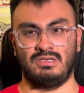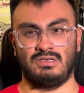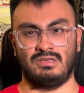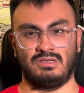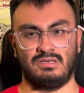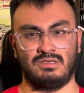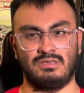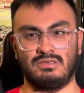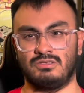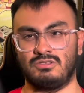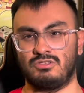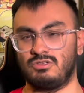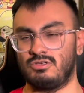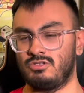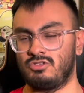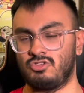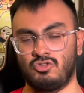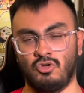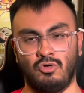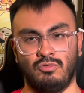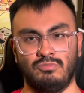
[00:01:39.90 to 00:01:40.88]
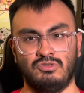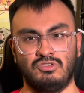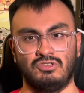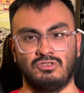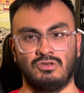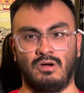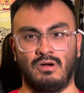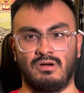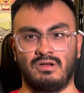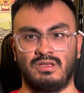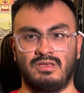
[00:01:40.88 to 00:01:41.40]
is so
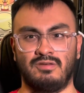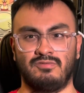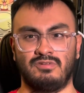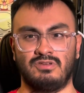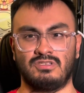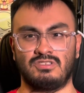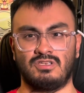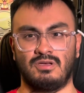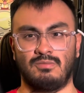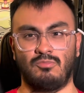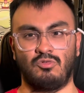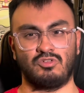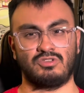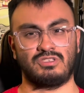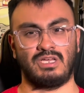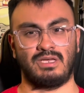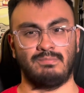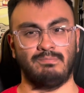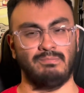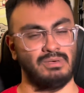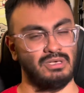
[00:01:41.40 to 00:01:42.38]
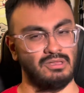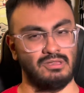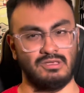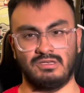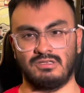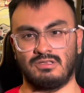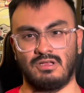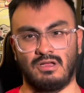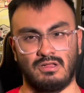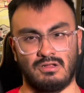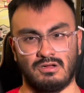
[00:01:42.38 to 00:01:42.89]
bizarre, given it's a
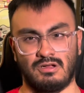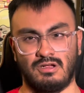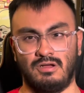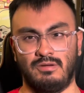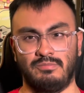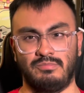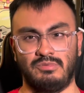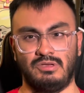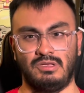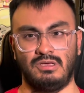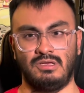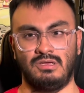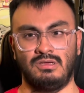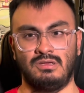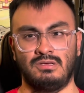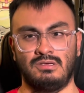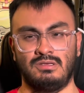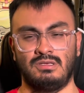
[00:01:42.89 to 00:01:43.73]
multi-billion-dollar company.